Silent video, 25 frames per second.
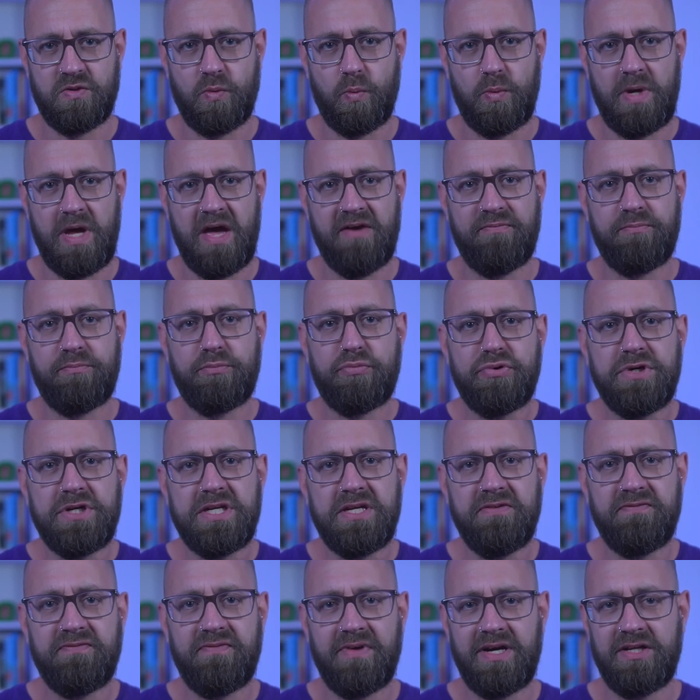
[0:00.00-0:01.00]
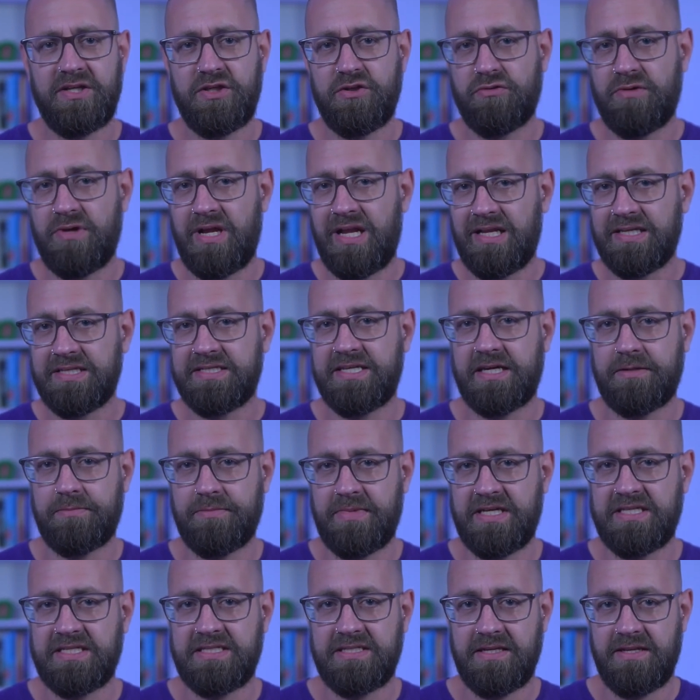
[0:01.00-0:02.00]
we have predefined URL
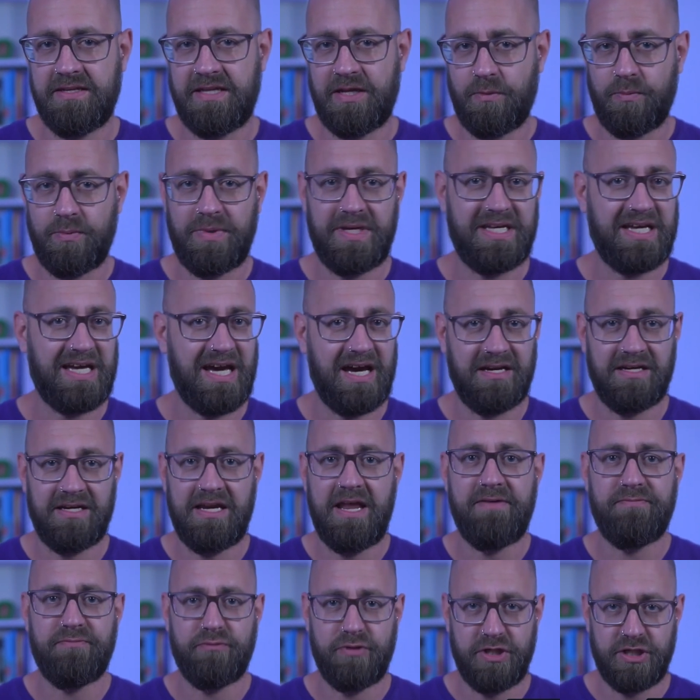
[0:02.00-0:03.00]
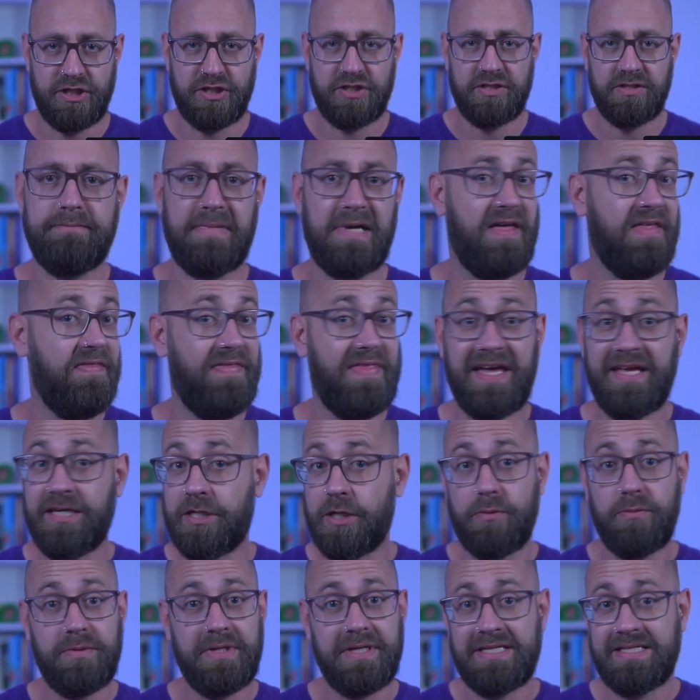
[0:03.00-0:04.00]
segments that we can't leverage. They
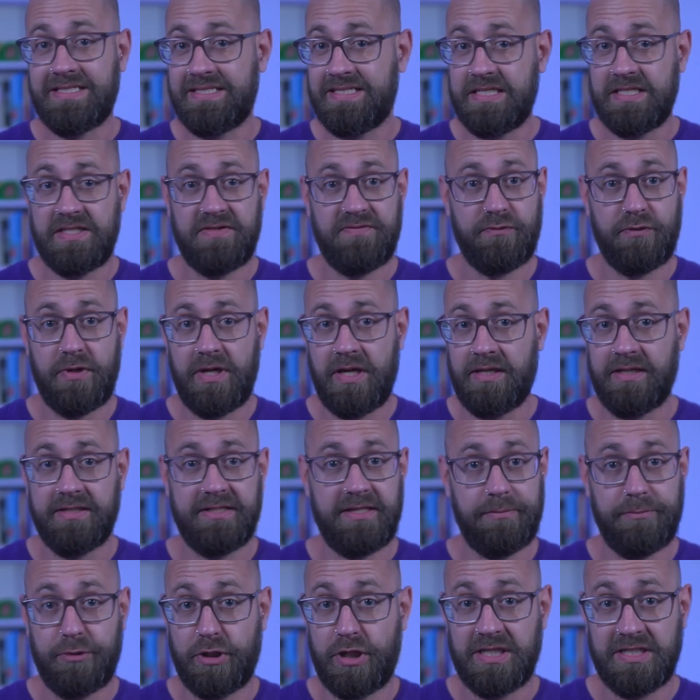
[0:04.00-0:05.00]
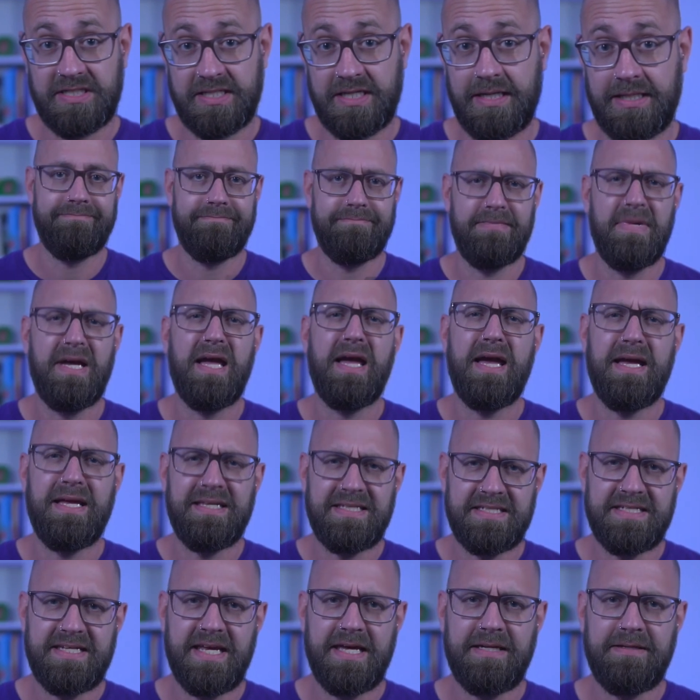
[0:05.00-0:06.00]
don't exist for LWR sites.
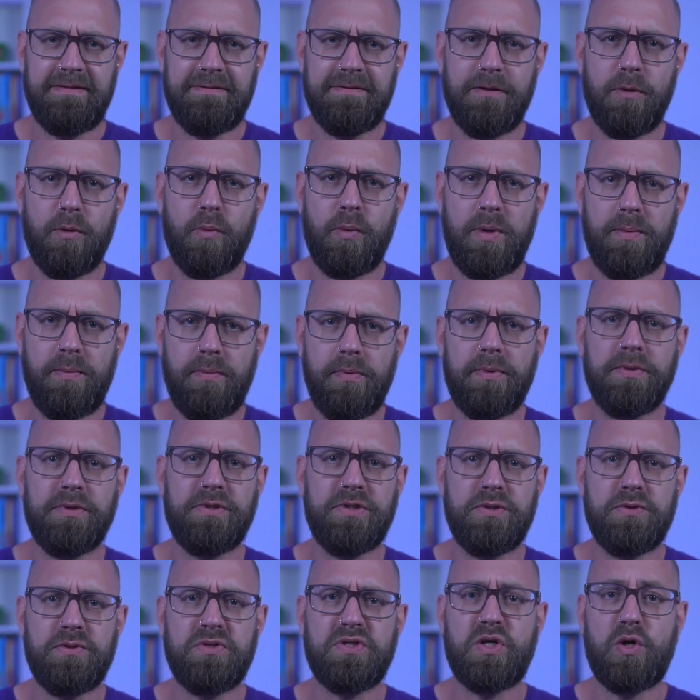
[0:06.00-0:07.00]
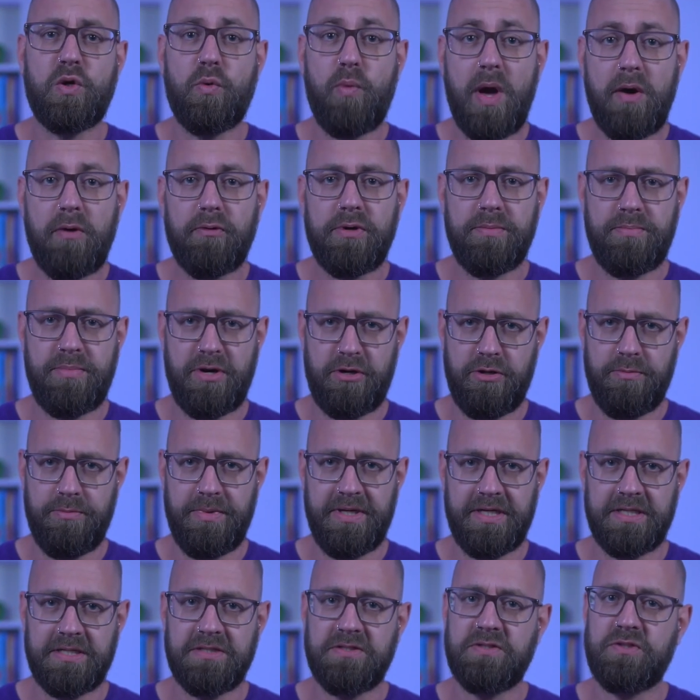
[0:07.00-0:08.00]
Instead, we will use query
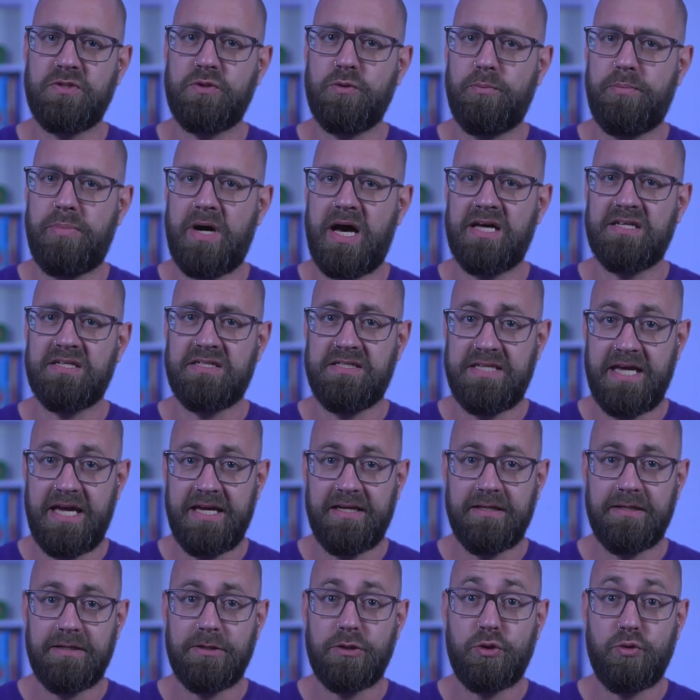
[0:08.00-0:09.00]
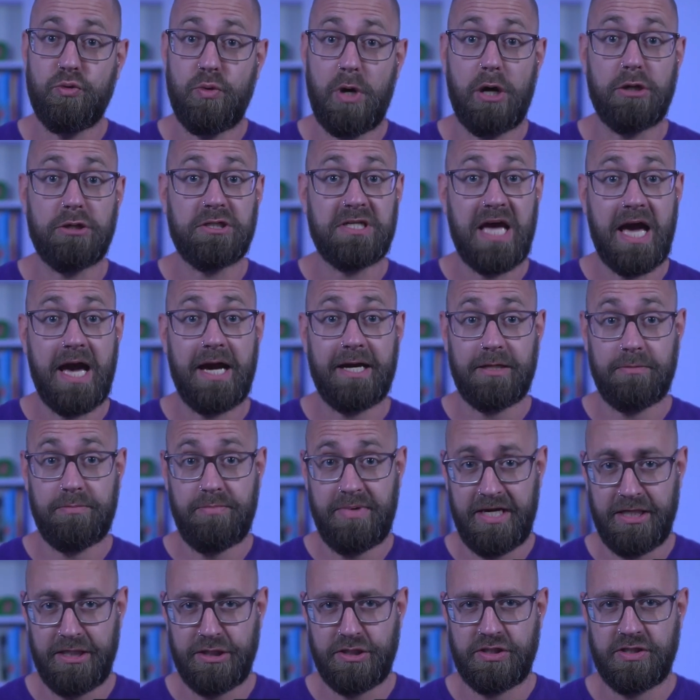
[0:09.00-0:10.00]
parameters to pass data to our target
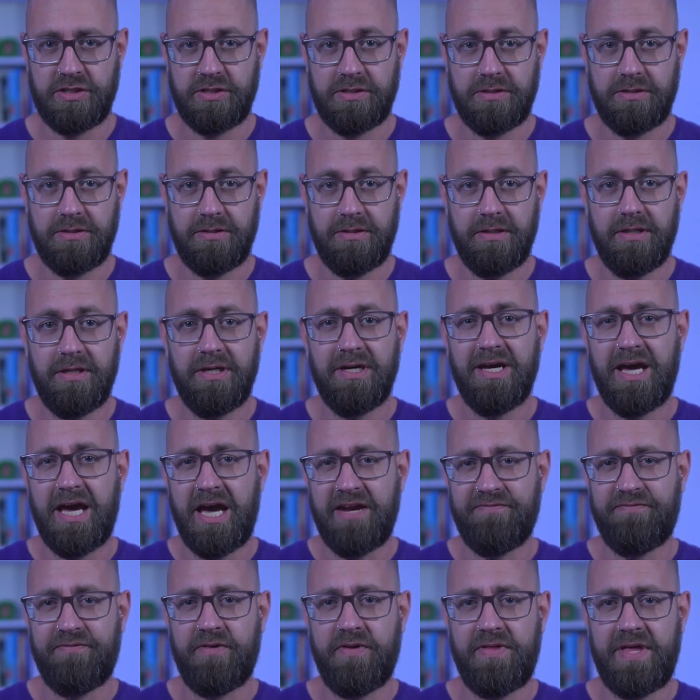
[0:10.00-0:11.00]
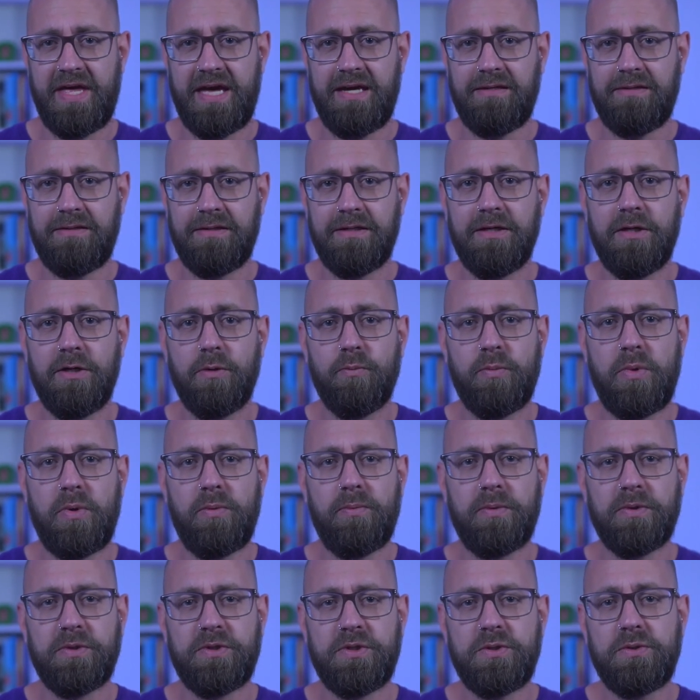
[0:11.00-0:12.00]
page. And for that, we
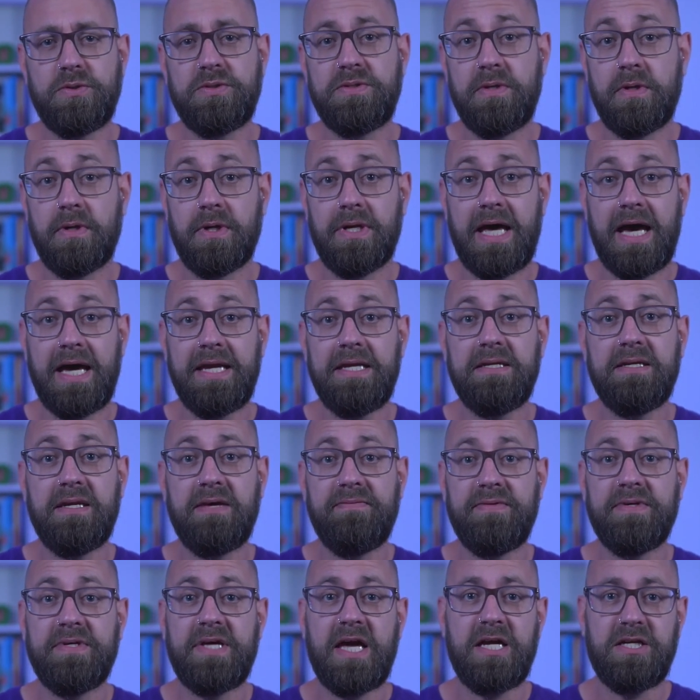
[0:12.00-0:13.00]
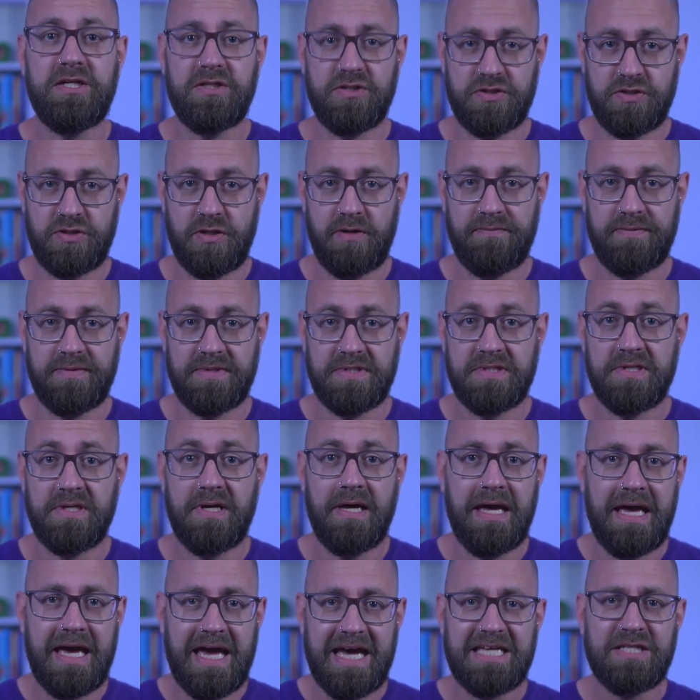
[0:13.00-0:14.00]
will use the Lightning Navigation Service
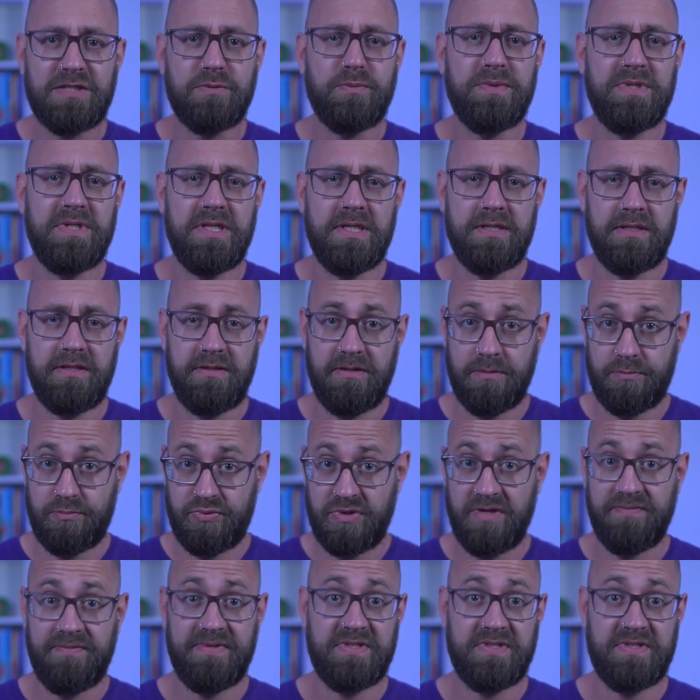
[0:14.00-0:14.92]
as we did in the previous